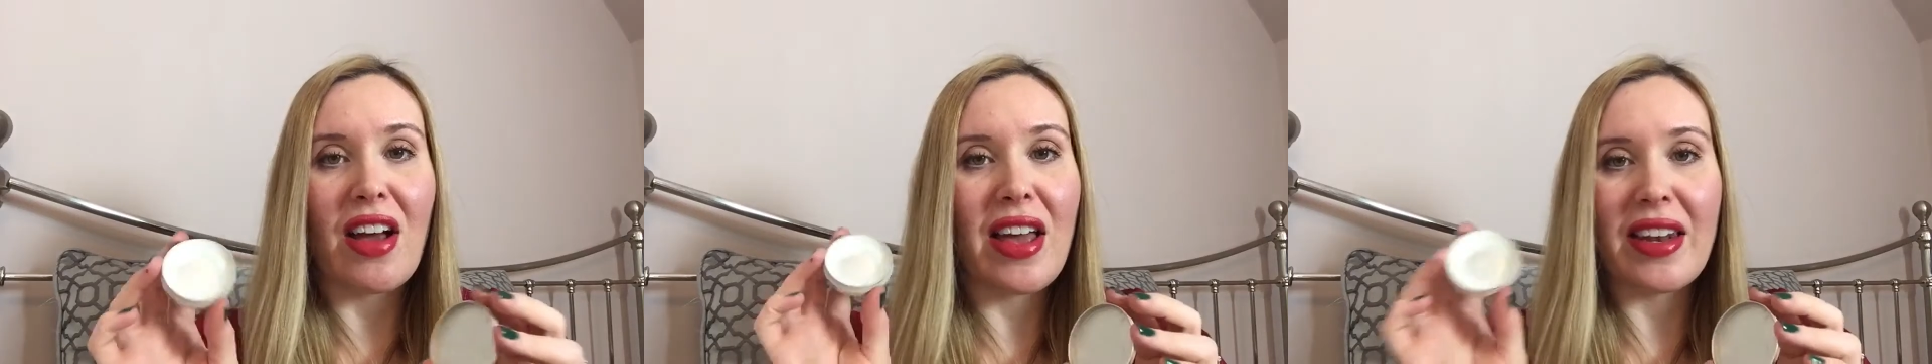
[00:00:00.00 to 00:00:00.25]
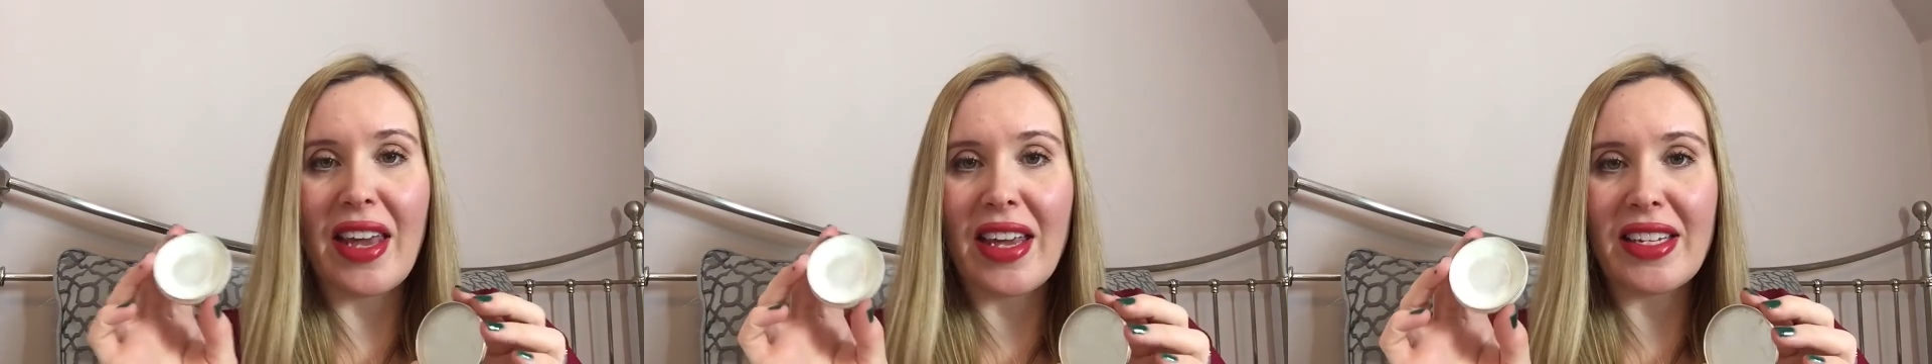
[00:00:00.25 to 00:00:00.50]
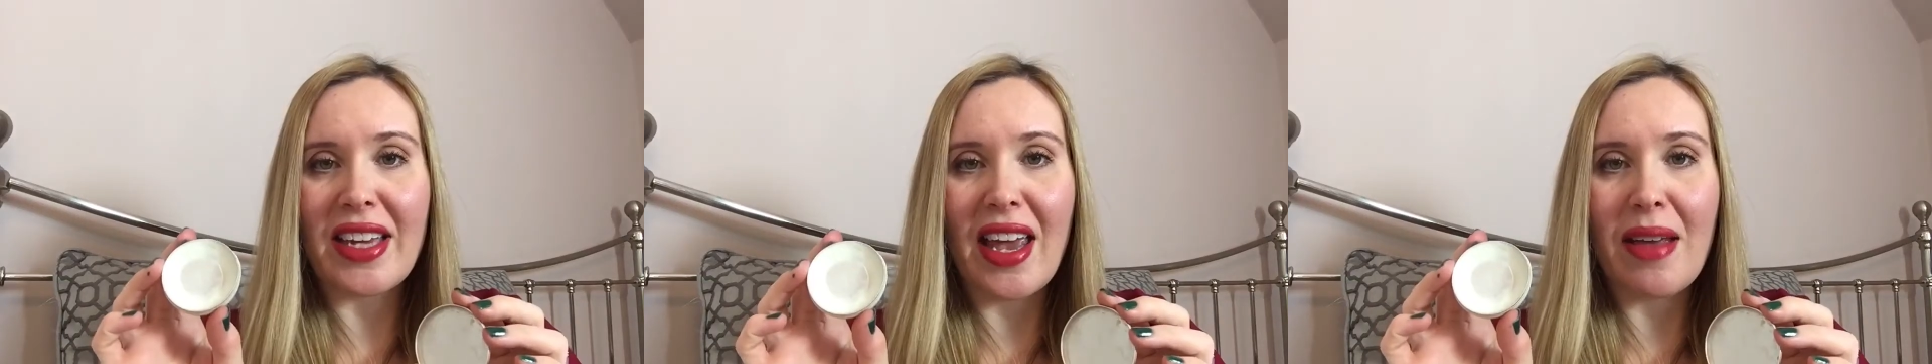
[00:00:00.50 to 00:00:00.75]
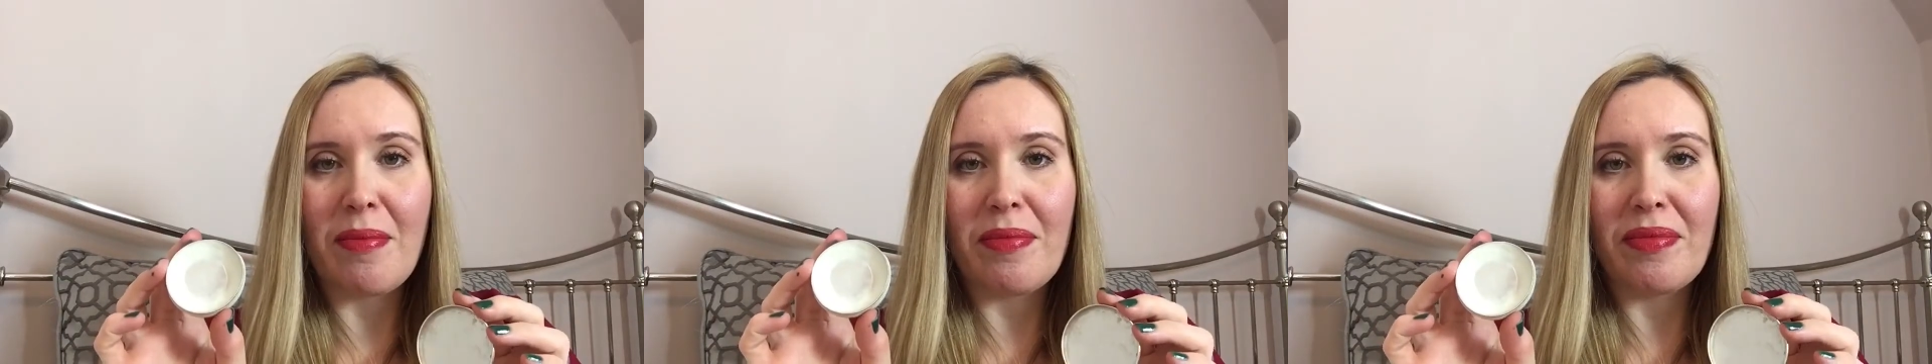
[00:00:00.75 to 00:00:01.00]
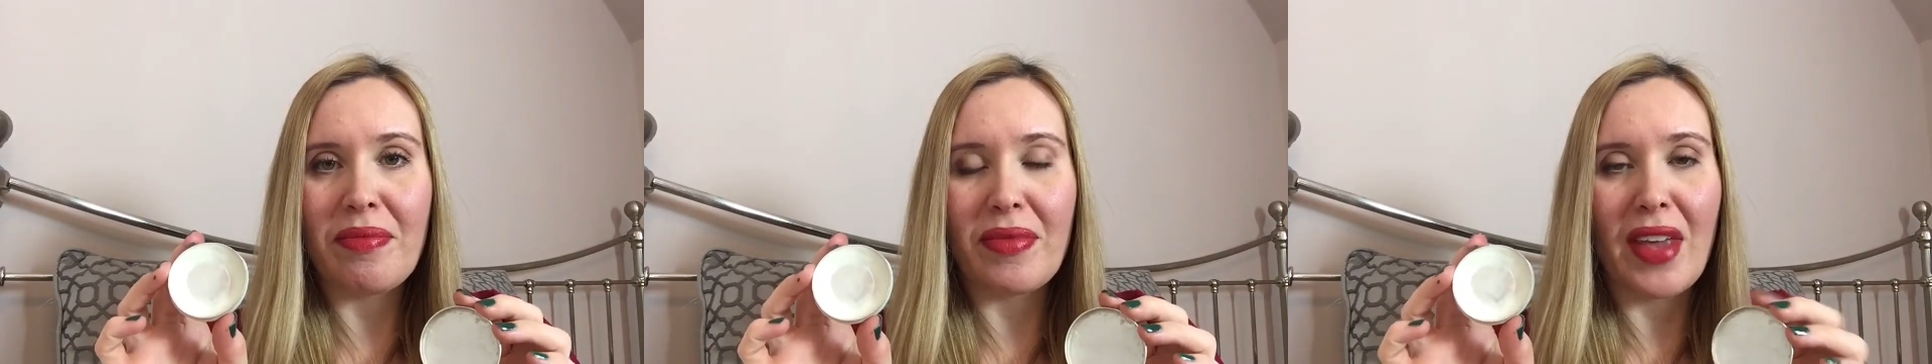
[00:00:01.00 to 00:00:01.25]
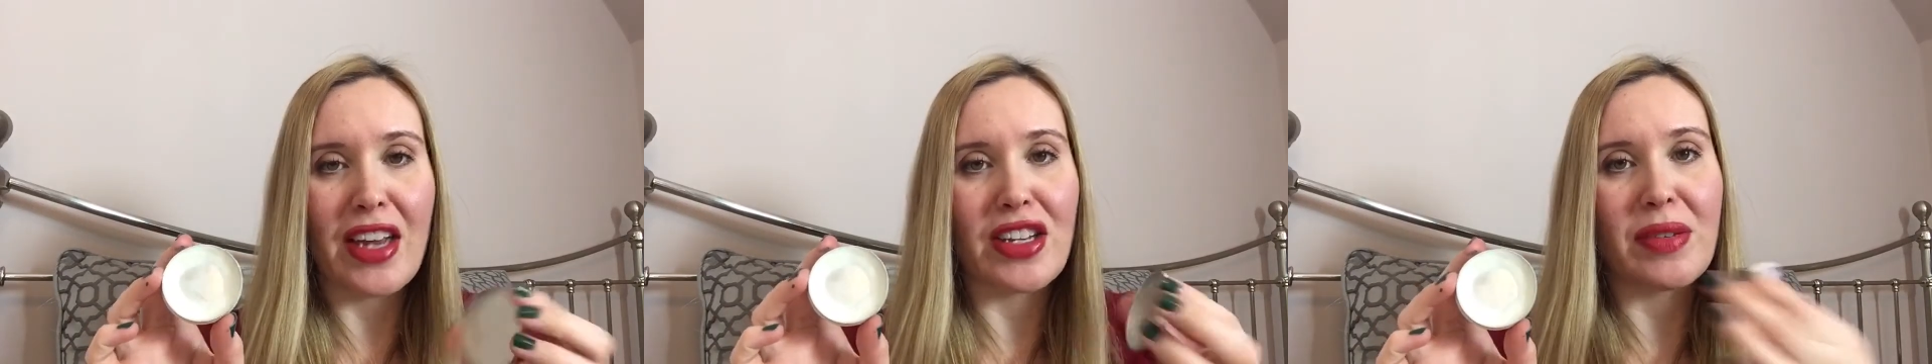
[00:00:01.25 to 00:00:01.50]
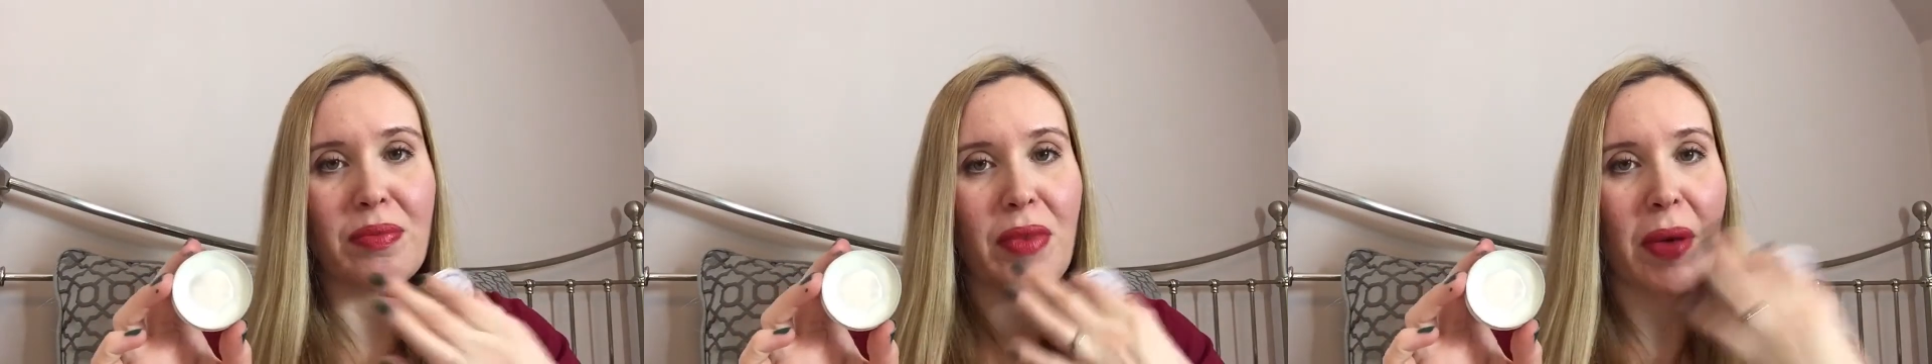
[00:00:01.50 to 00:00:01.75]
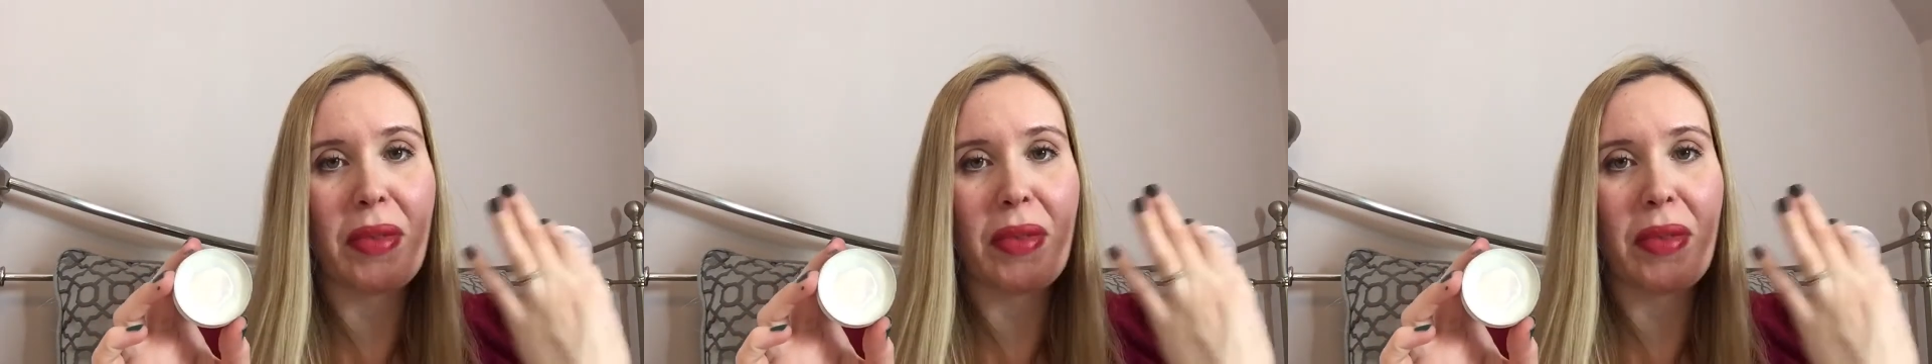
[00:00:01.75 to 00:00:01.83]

at night time, I just